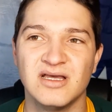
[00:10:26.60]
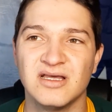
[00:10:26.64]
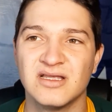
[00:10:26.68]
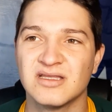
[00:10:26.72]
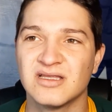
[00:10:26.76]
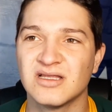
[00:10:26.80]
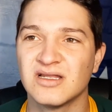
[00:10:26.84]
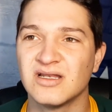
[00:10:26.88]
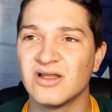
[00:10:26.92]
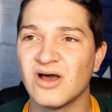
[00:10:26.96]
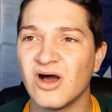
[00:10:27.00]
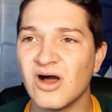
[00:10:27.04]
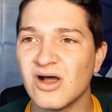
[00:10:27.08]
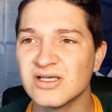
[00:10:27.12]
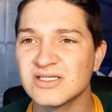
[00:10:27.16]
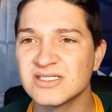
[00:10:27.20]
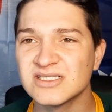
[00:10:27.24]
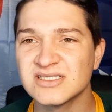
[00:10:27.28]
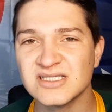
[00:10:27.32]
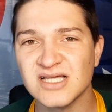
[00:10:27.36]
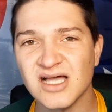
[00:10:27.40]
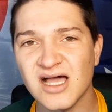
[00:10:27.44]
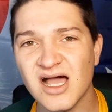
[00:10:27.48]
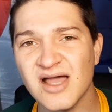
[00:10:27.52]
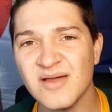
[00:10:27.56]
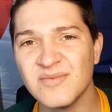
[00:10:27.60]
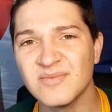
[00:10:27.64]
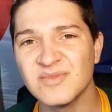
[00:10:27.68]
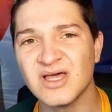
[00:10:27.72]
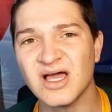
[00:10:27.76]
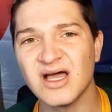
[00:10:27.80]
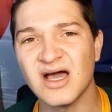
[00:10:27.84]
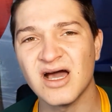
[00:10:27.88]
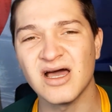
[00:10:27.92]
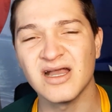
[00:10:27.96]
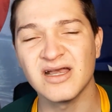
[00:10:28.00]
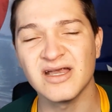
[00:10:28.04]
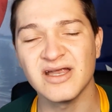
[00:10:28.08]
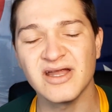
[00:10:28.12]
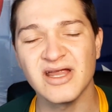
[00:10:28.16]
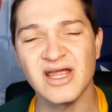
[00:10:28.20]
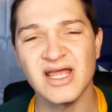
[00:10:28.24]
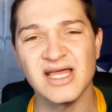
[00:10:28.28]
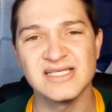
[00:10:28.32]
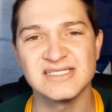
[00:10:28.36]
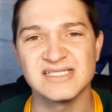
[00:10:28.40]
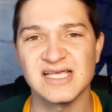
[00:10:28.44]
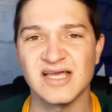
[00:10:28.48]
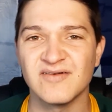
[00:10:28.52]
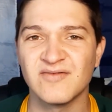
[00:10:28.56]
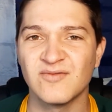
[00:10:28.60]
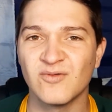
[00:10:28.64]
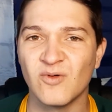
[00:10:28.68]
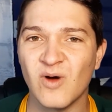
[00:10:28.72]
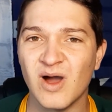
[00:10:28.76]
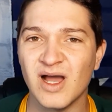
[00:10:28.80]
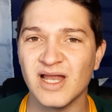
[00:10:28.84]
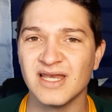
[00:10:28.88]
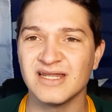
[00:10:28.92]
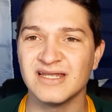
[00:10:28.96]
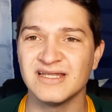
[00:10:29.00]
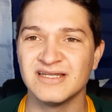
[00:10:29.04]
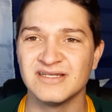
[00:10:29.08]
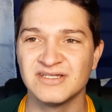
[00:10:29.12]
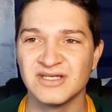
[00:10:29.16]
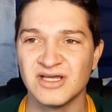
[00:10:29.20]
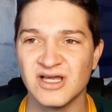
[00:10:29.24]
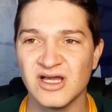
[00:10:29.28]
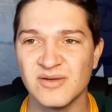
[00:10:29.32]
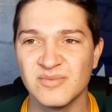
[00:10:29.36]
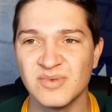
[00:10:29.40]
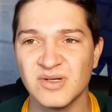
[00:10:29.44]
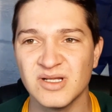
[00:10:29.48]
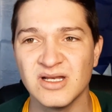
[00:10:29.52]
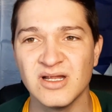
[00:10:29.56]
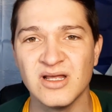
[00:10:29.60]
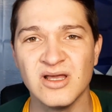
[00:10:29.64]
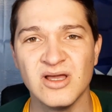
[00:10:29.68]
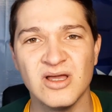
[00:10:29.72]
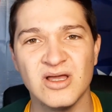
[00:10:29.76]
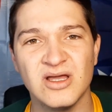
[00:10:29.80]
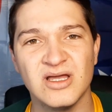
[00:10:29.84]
The last time the Hurricanes have won in Durban